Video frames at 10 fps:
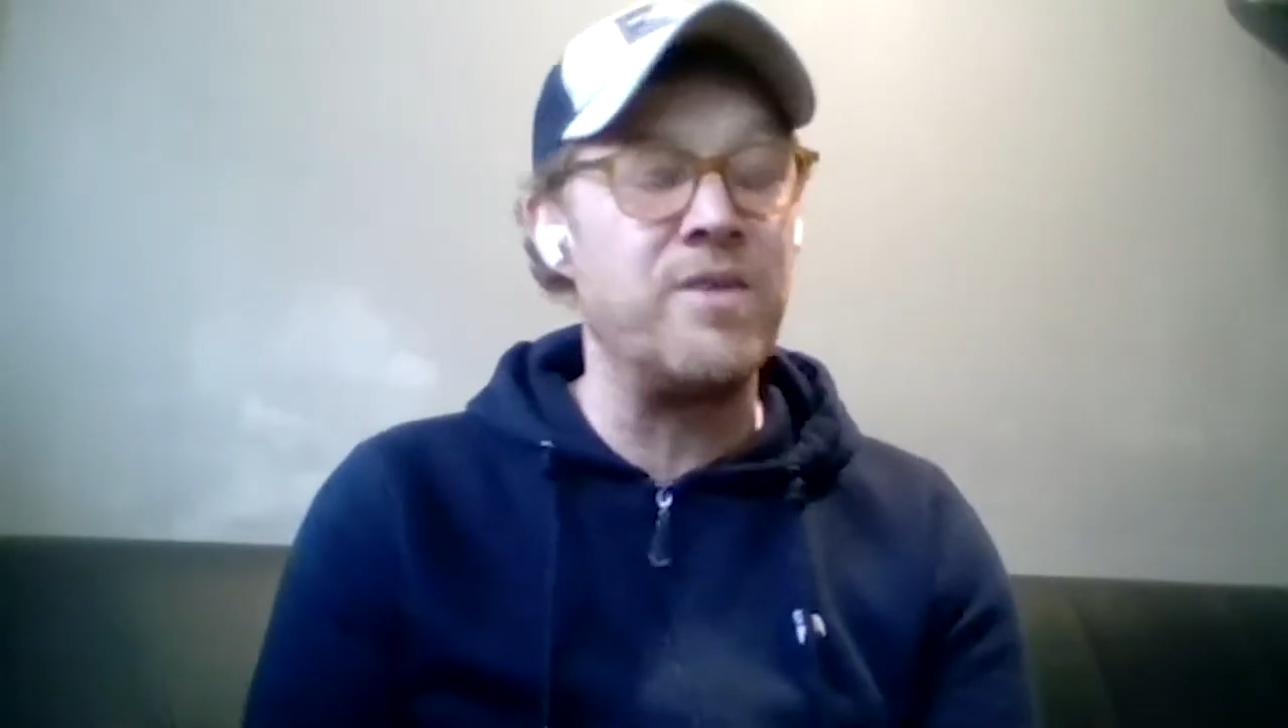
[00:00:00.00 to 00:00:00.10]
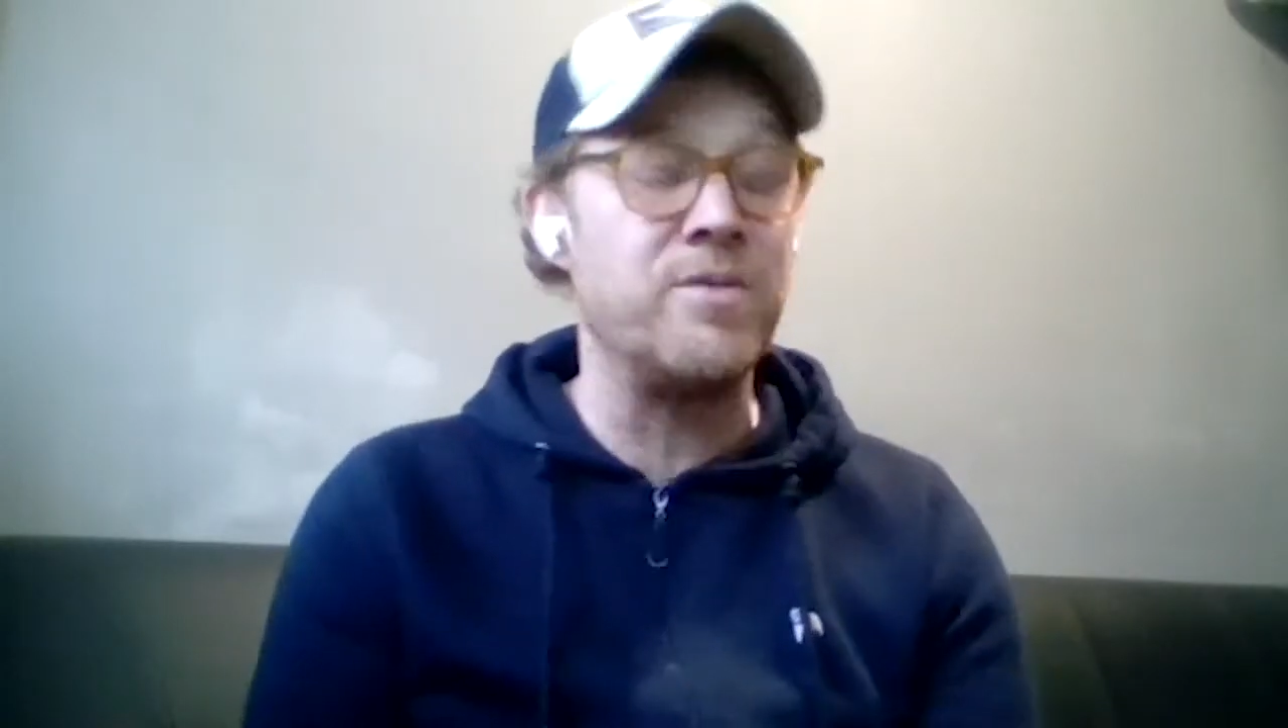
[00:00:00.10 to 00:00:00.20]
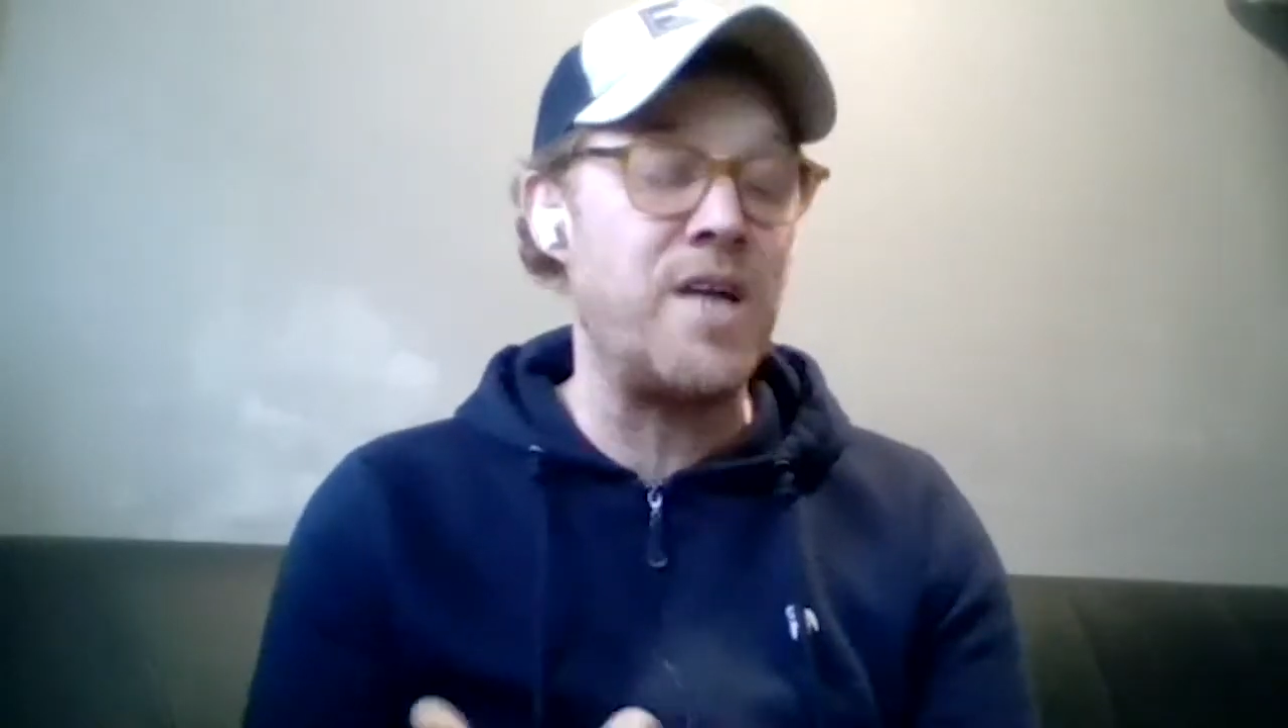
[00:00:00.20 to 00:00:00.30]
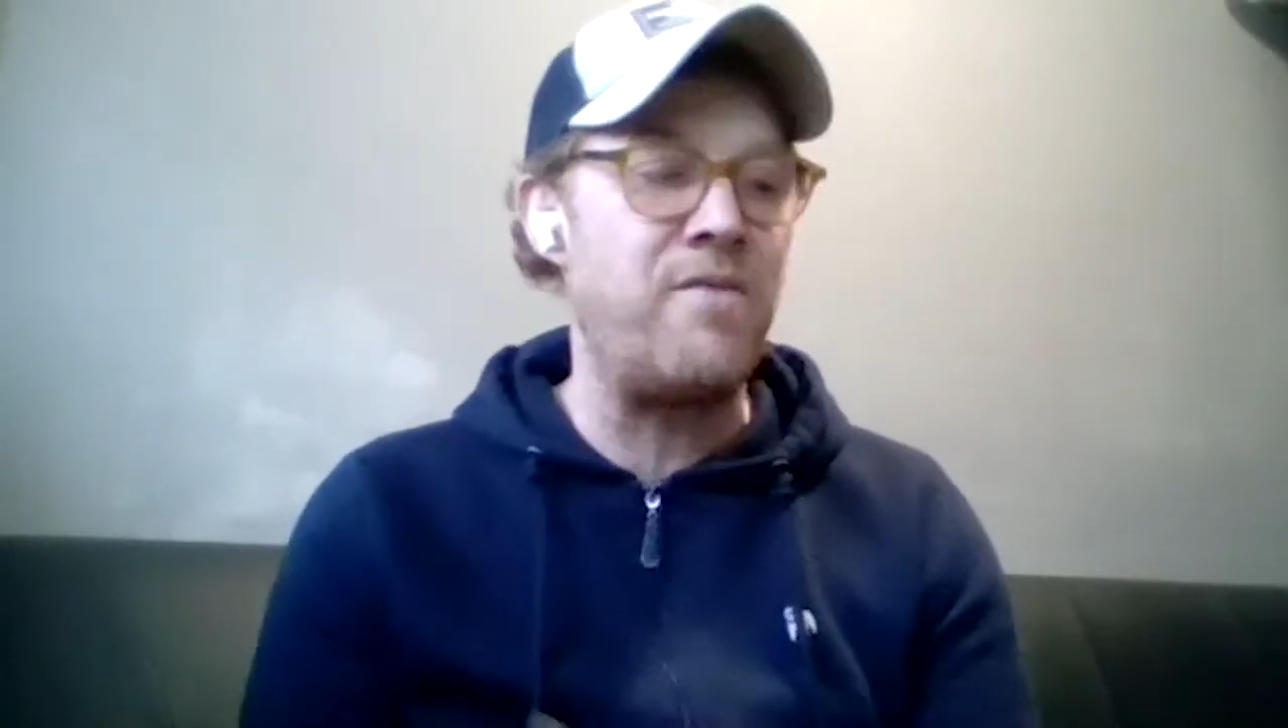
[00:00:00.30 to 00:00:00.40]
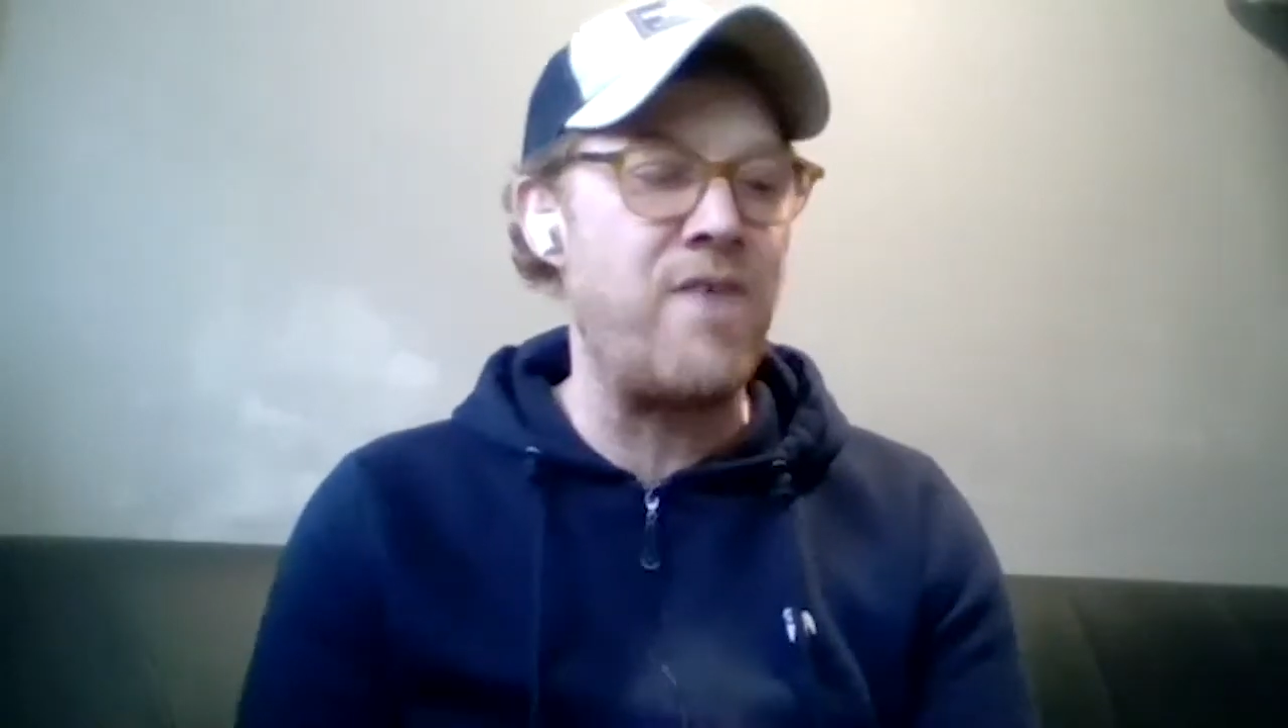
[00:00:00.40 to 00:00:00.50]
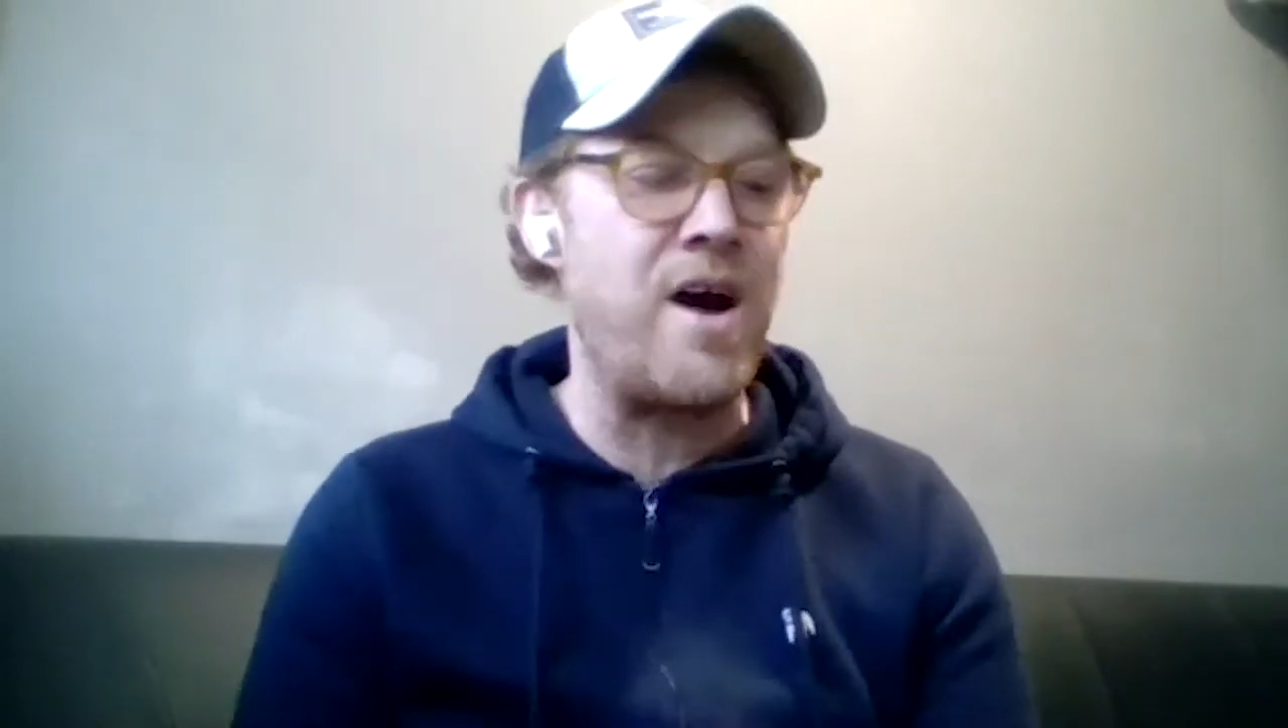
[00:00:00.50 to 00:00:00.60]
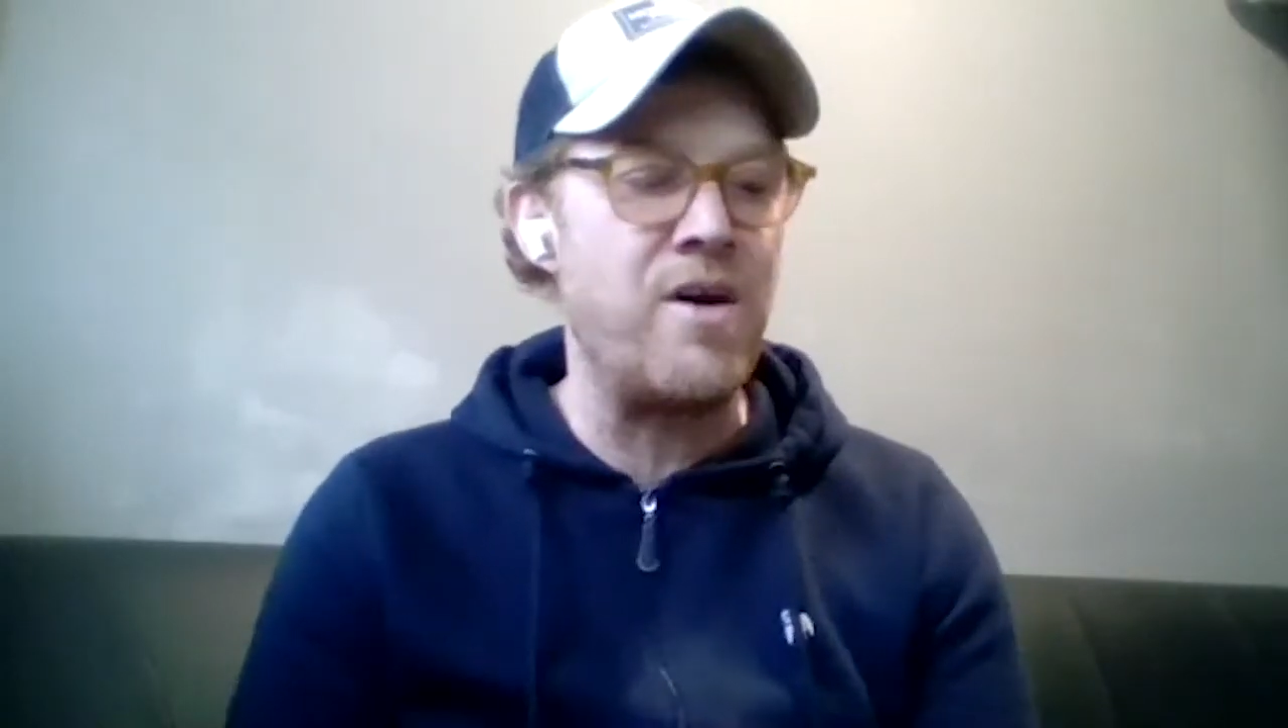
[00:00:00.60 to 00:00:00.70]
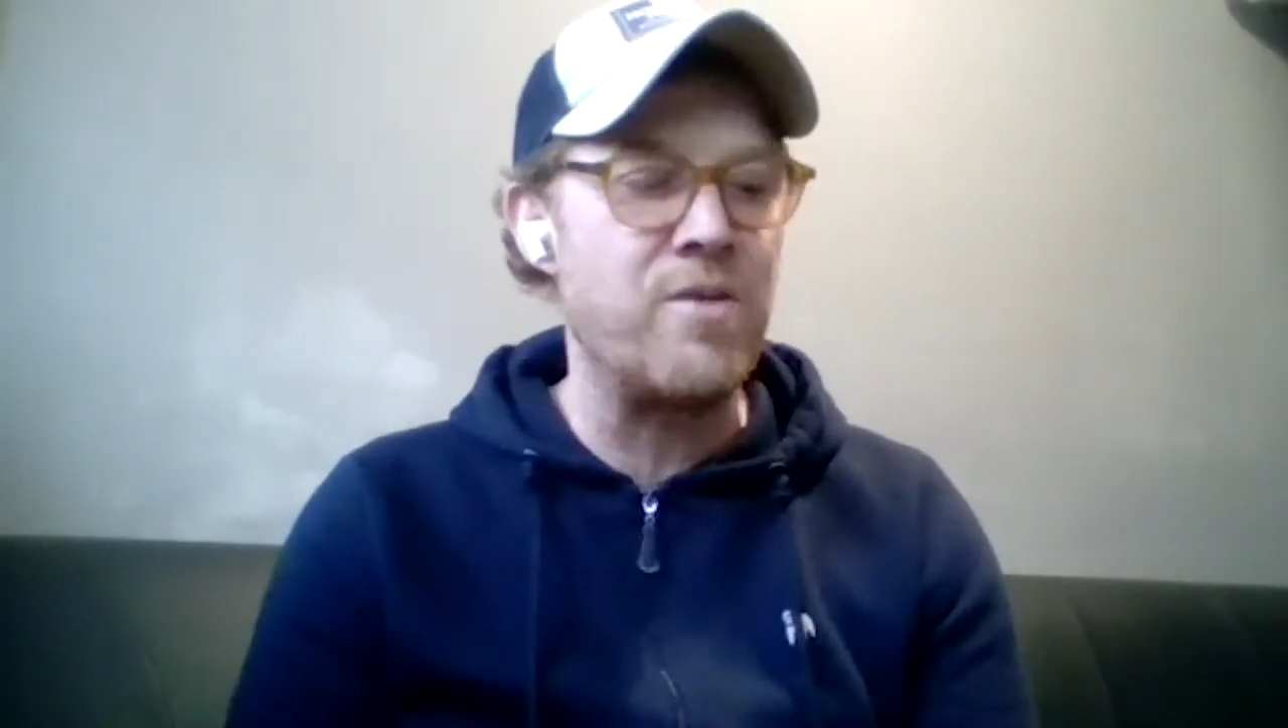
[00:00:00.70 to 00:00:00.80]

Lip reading: And I was like, "Right,